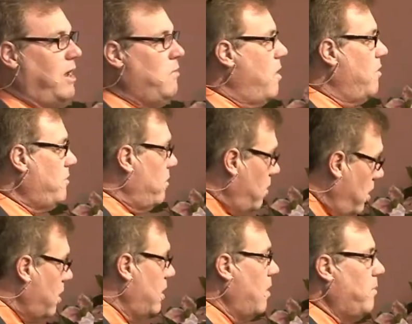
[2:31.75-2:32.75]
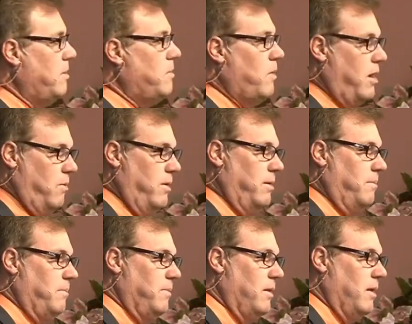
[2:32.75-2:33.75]
he wants, they're hooking up with him and running with him.
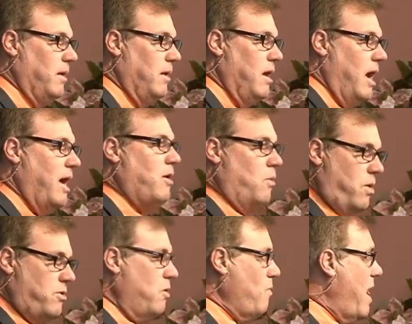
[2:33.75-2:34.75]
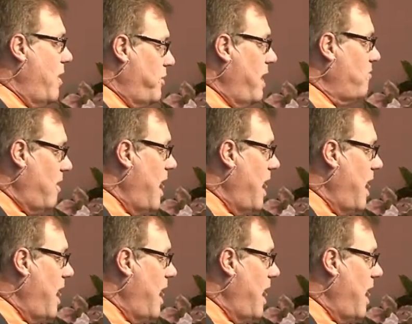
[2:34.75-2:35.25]
And they're wondering why things are